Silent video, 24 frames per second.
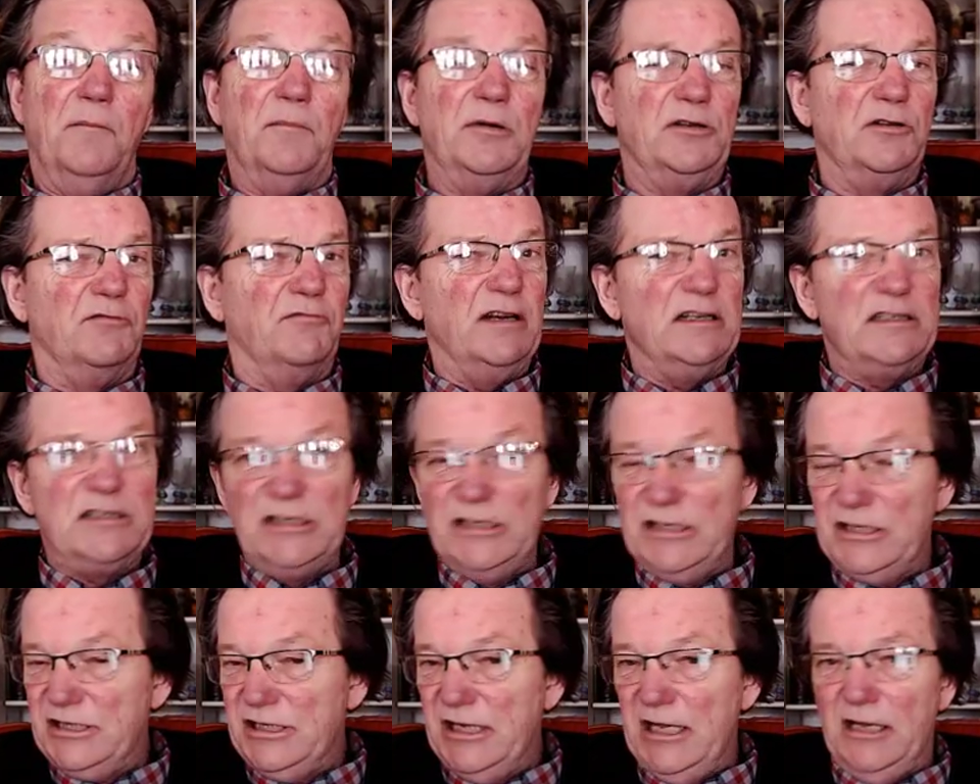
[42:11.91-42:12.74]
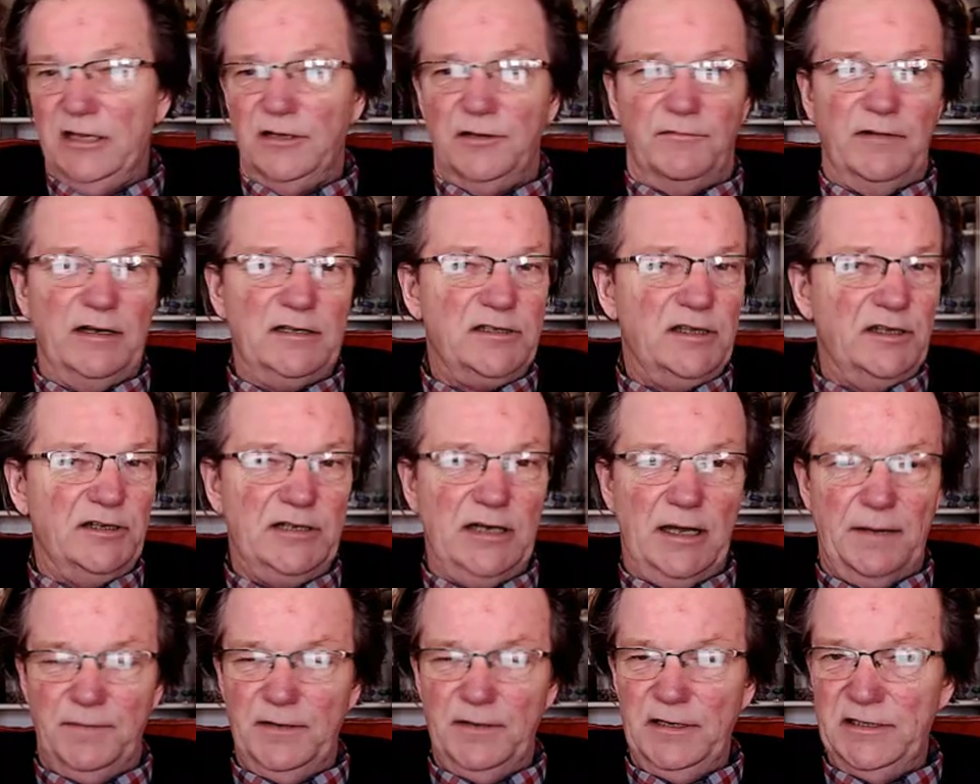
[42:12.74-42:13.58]
But the rest of the
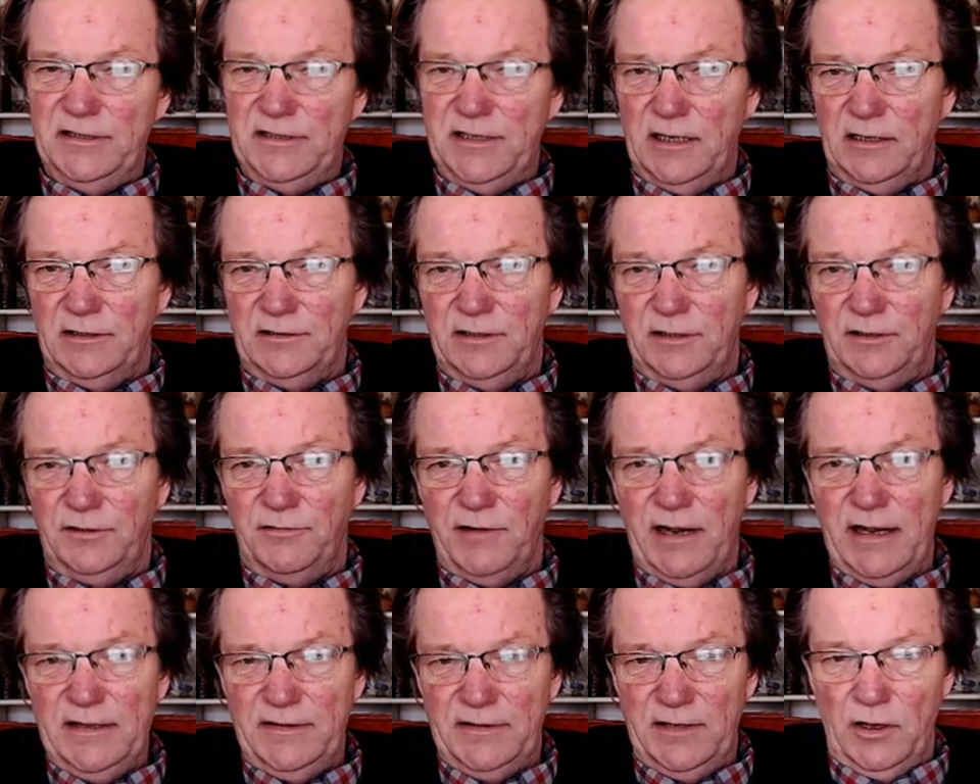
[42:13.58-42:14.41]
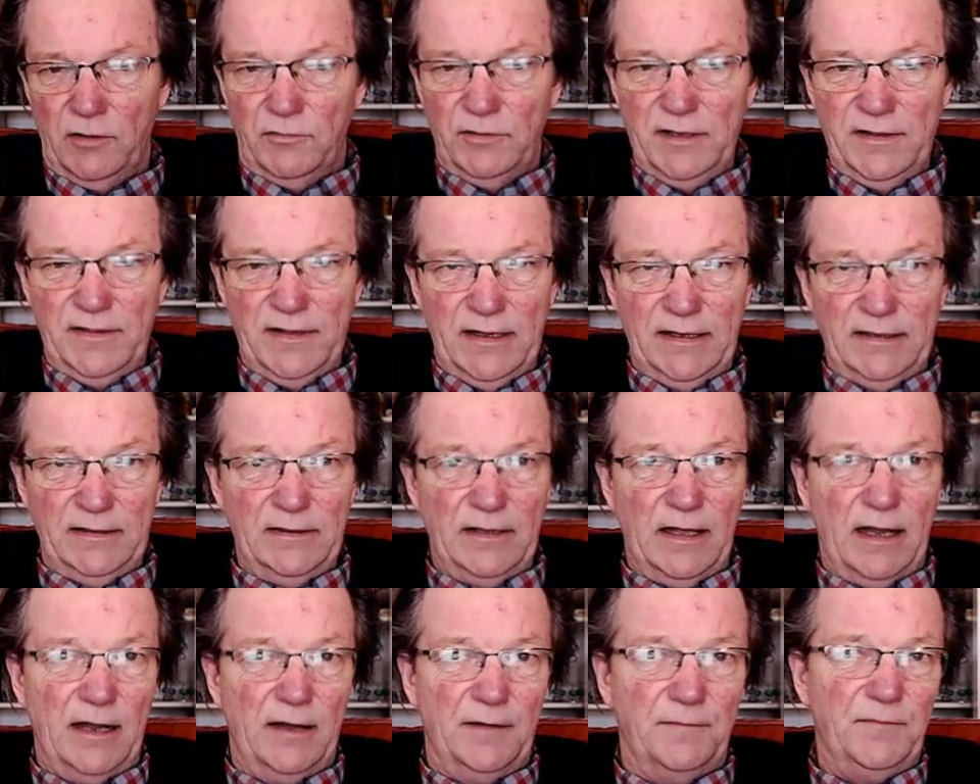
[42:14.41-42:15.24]
Japanese sale did great. The only
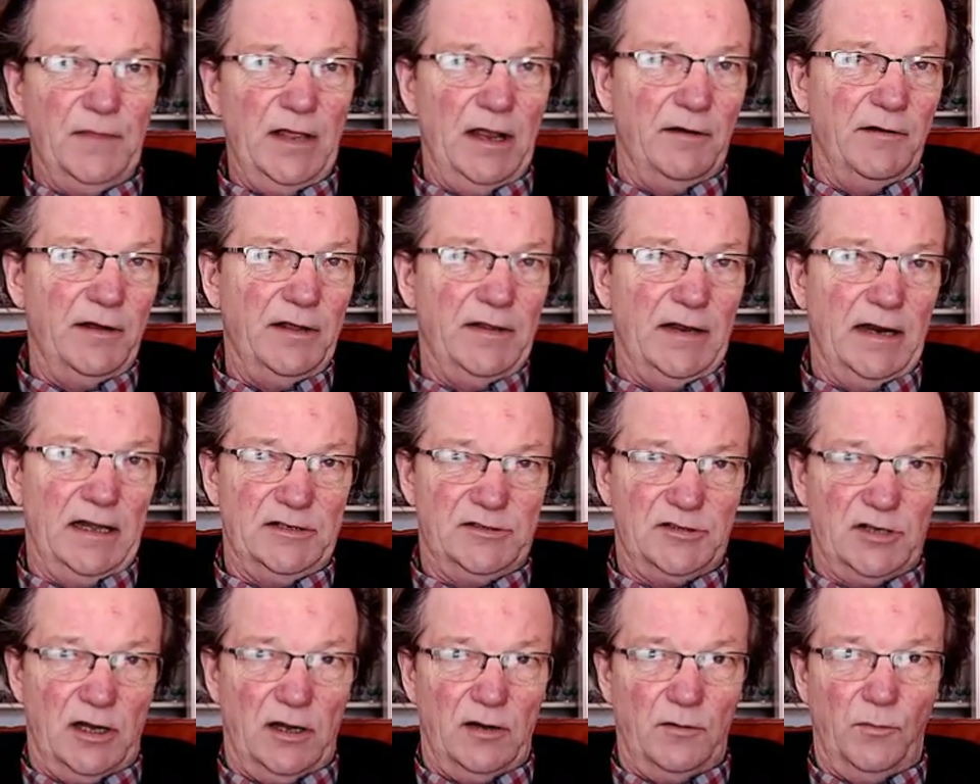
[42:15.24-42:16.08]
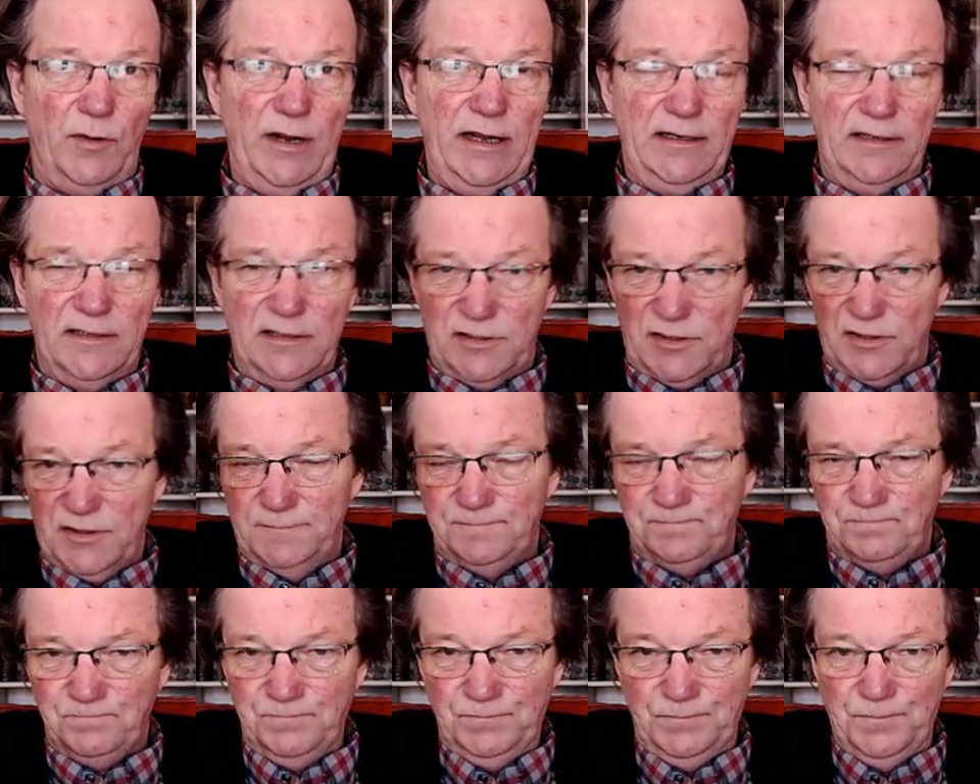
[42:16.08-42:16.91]
thing area that I saw weakness
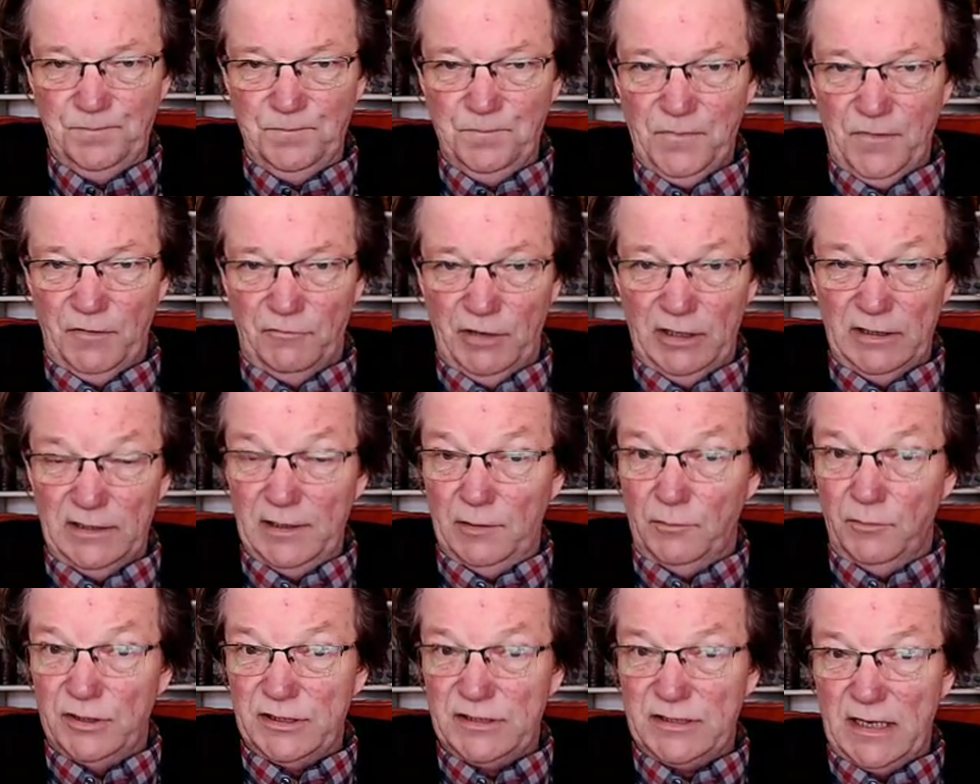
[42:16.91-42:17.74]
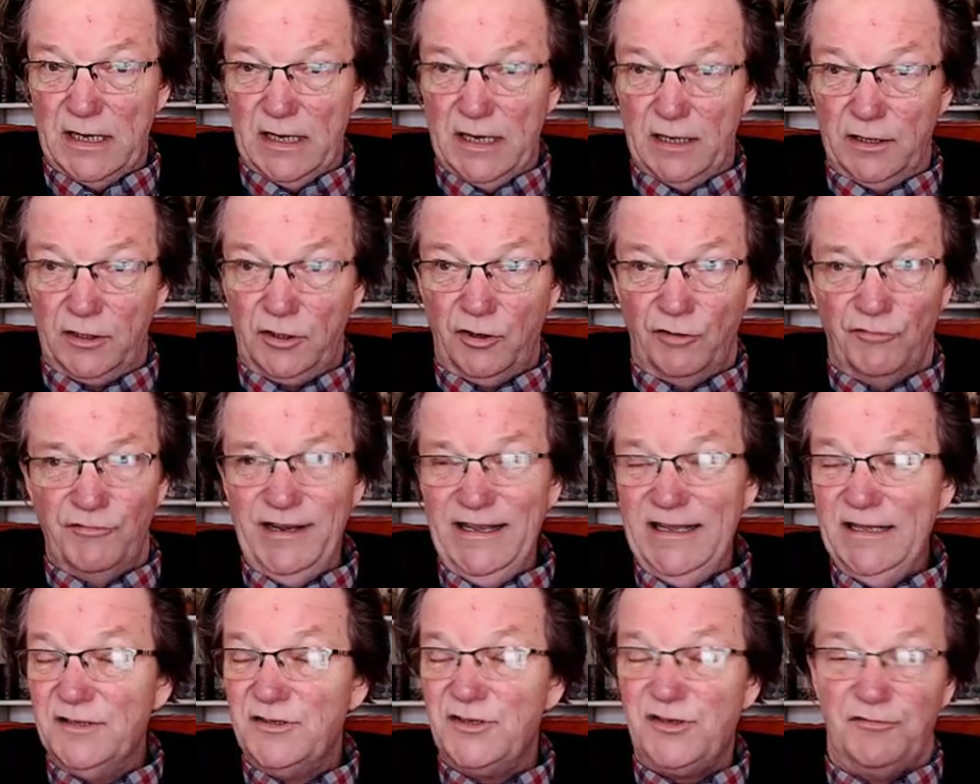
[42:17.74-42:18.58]
really was
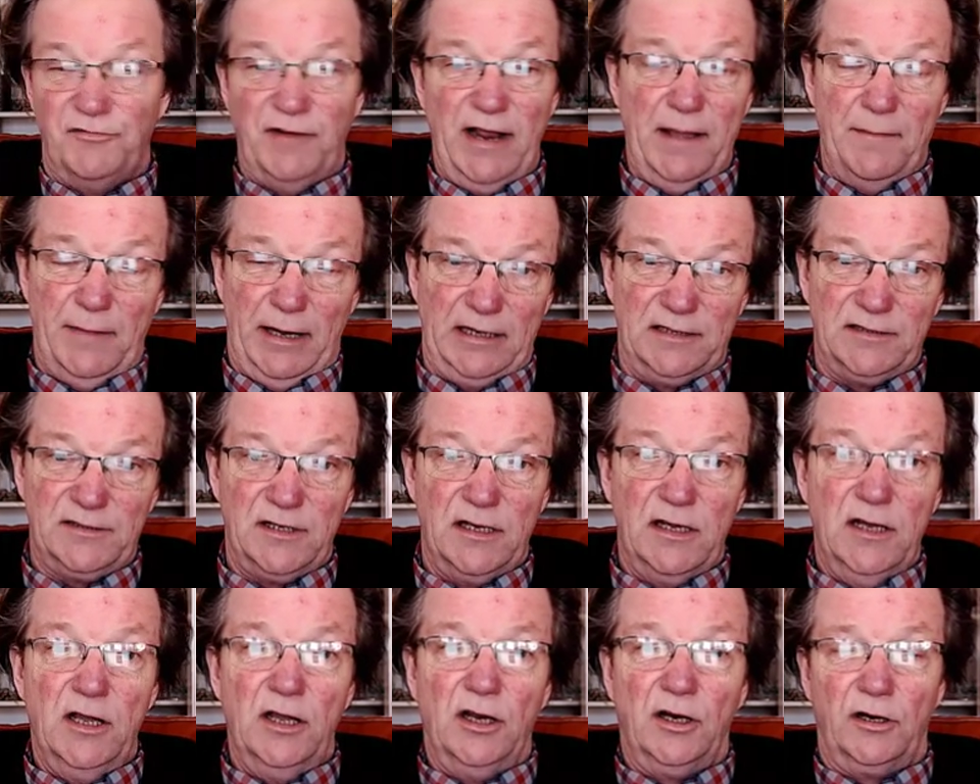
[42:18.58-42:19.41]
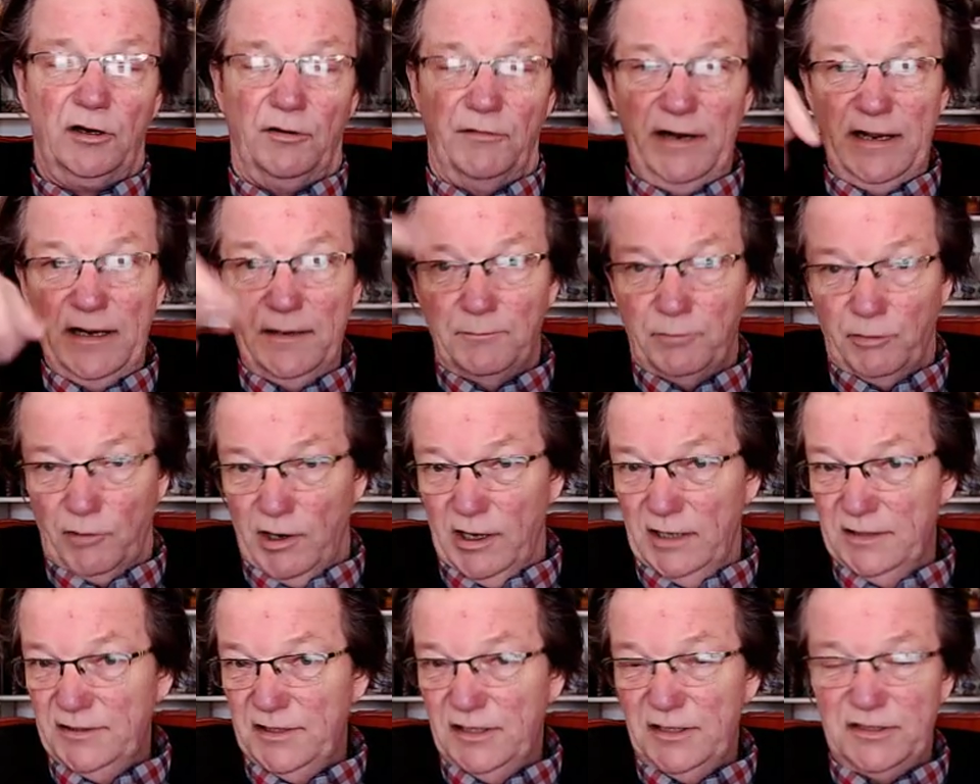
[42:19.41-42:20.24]
Korean ceramics. Korean
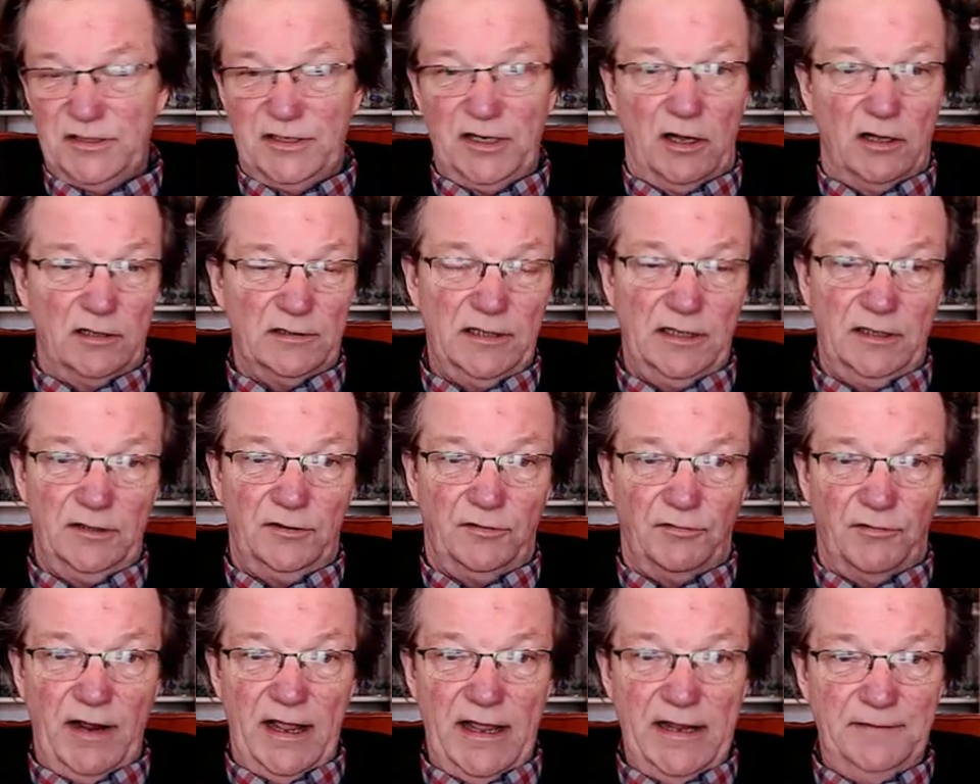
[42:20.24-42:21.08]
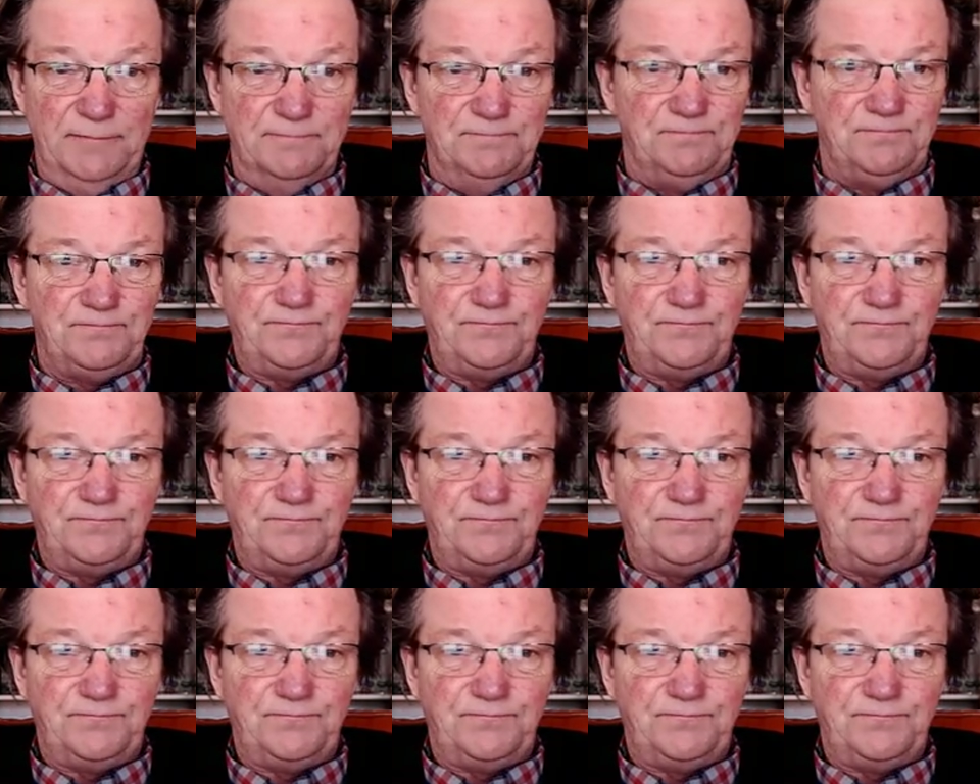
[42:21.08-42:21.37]
bronzes all did great.